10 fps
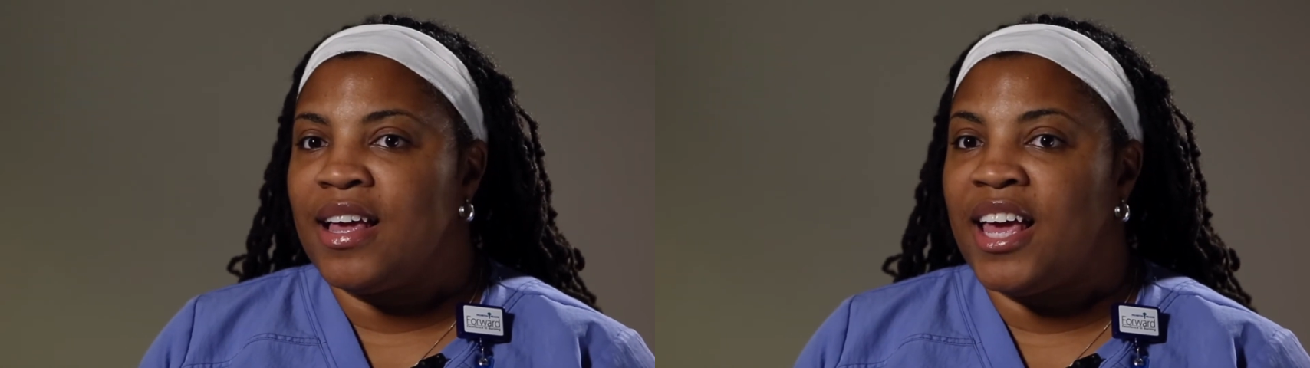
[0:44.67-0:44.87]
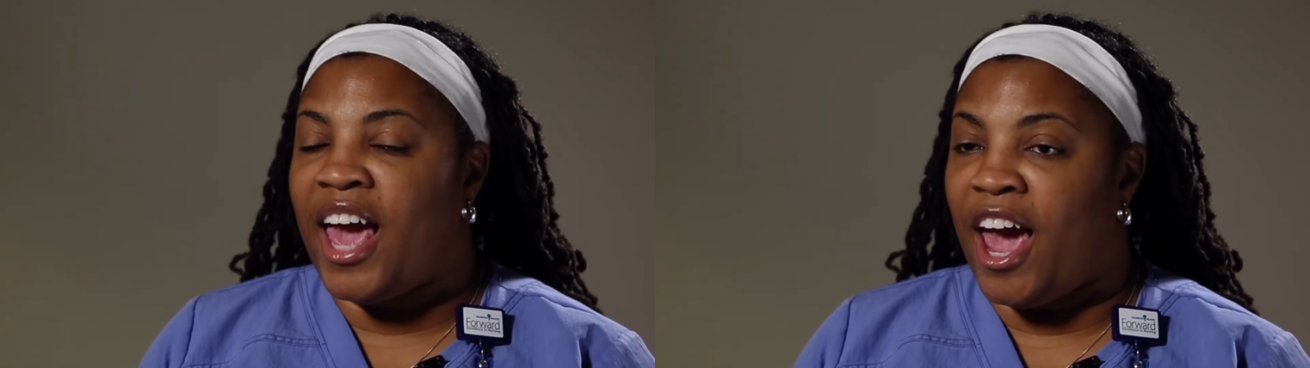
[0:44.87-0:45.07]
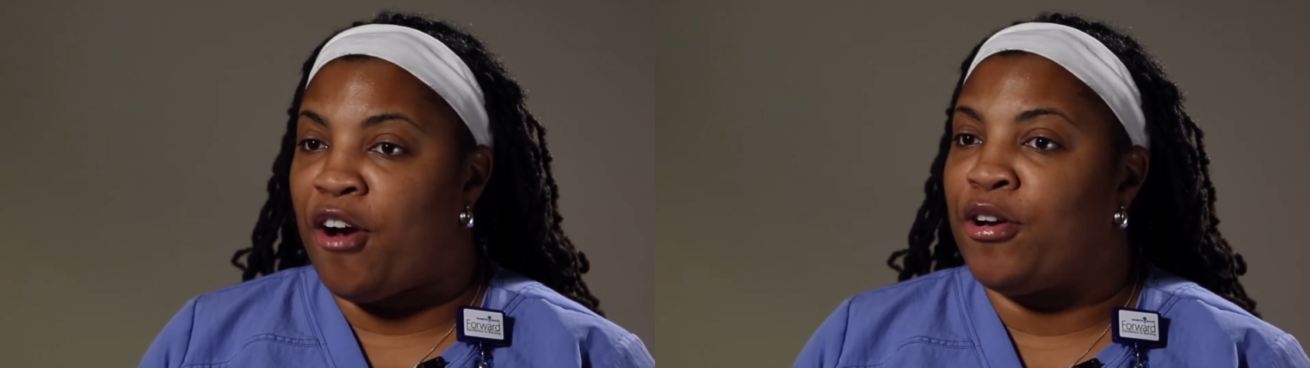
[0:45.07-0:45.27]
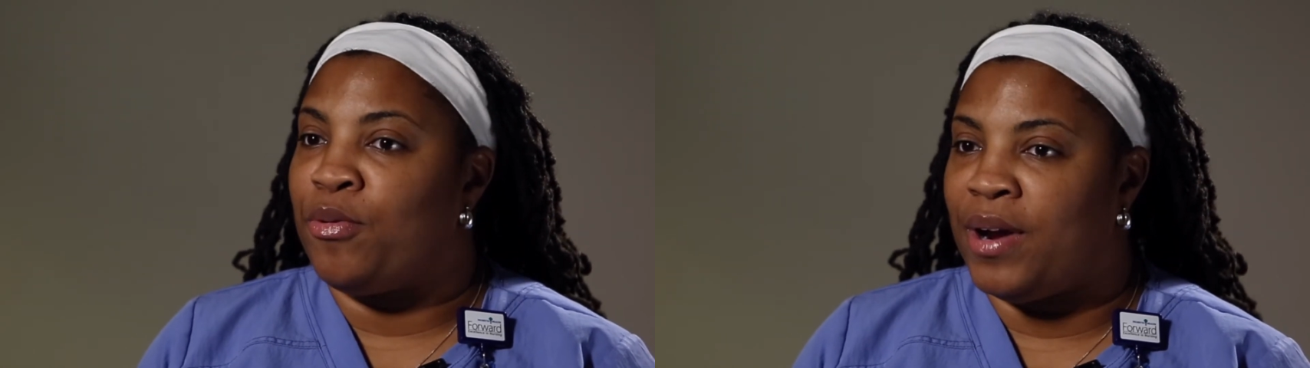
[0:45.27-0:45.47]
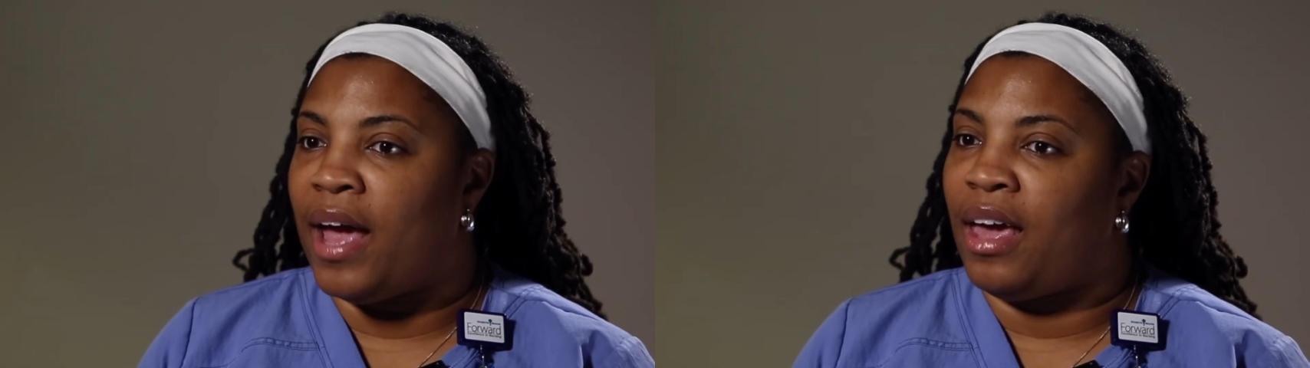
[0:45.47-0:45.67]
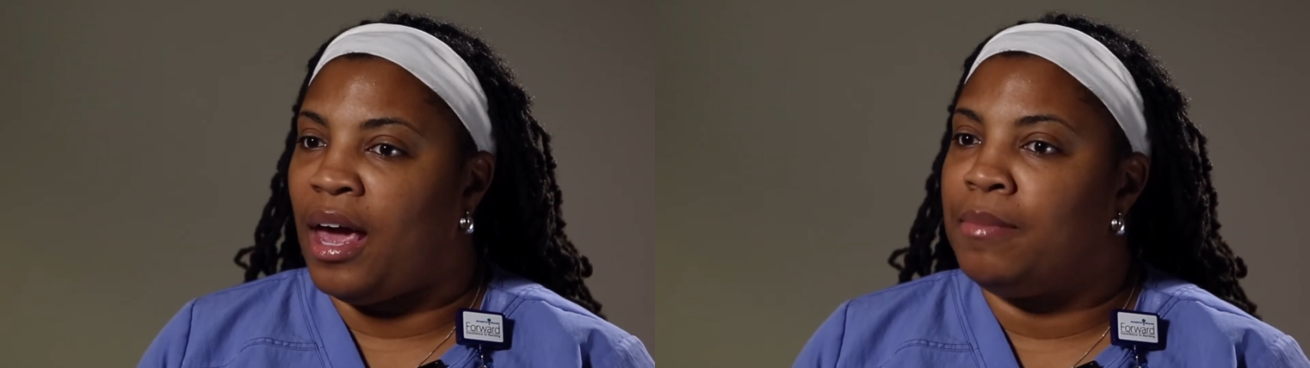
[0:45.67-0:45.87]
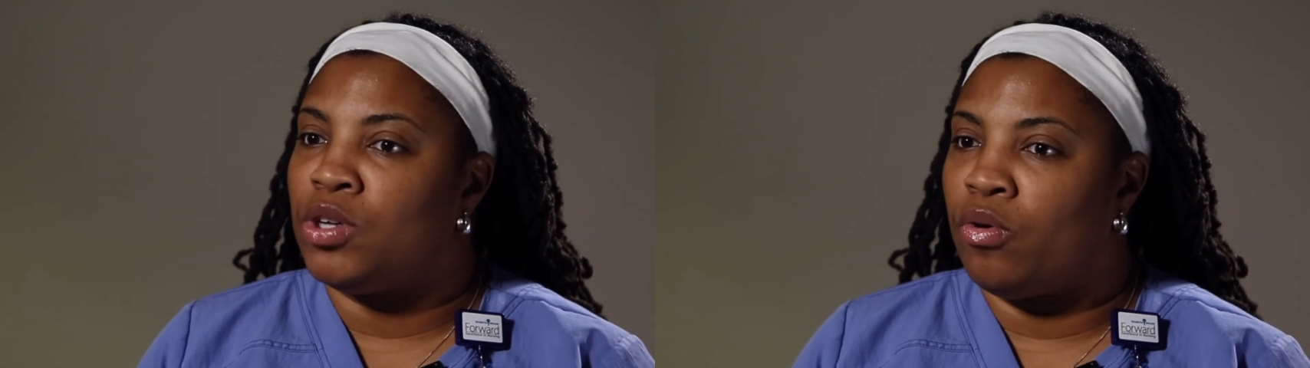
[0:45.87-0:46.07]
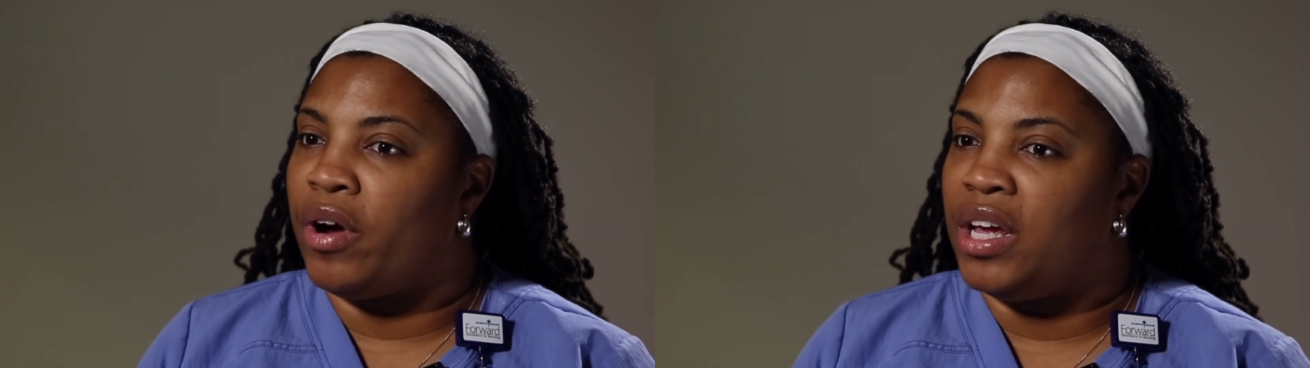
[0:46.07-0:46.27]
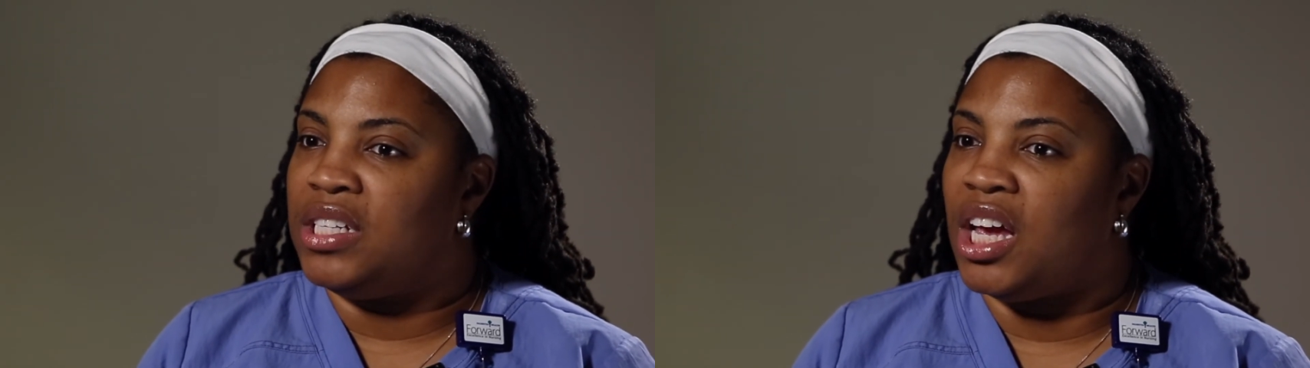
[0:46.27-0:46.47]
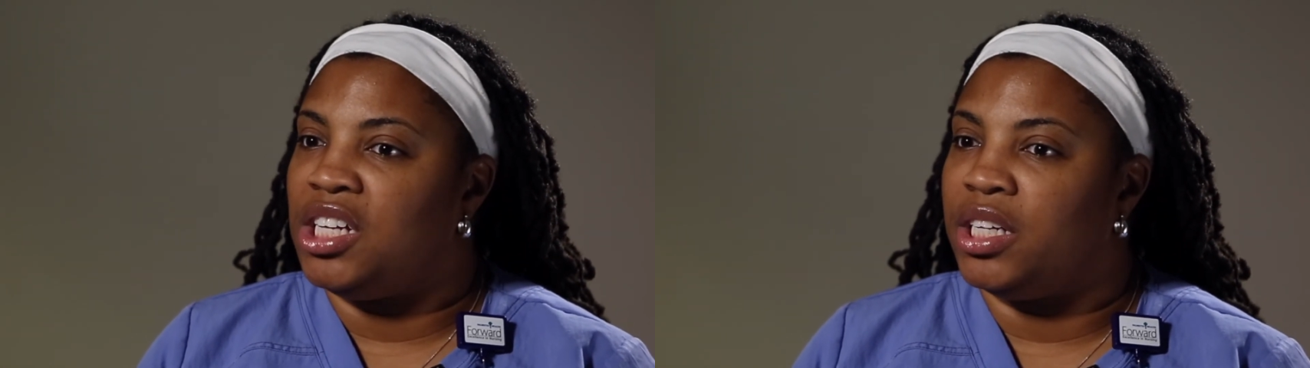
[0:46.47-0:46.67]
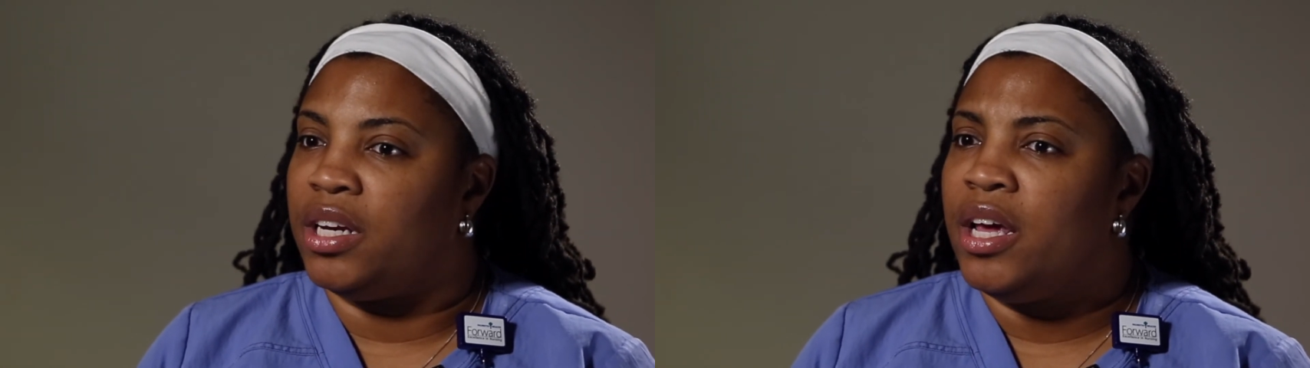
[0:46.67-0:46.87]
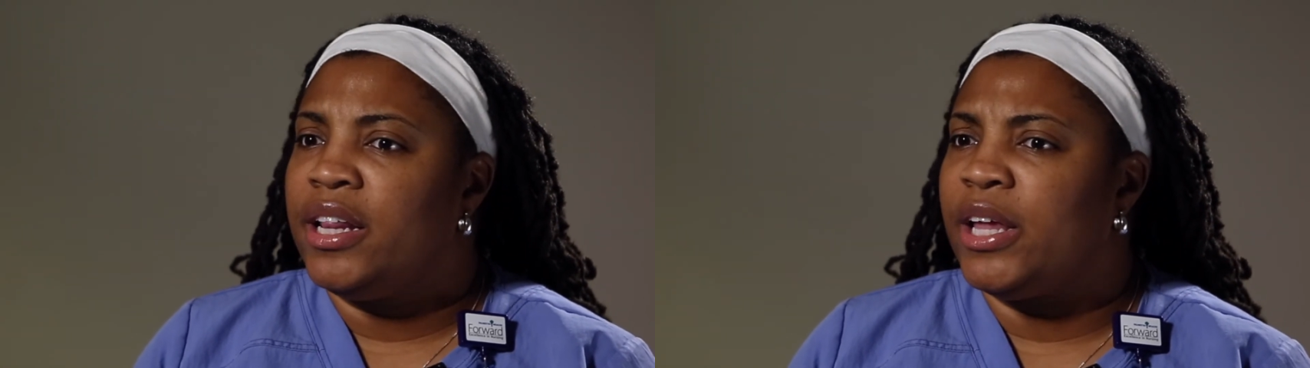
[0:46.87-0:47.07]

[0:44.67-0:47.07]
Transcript: cared when I came to orientation.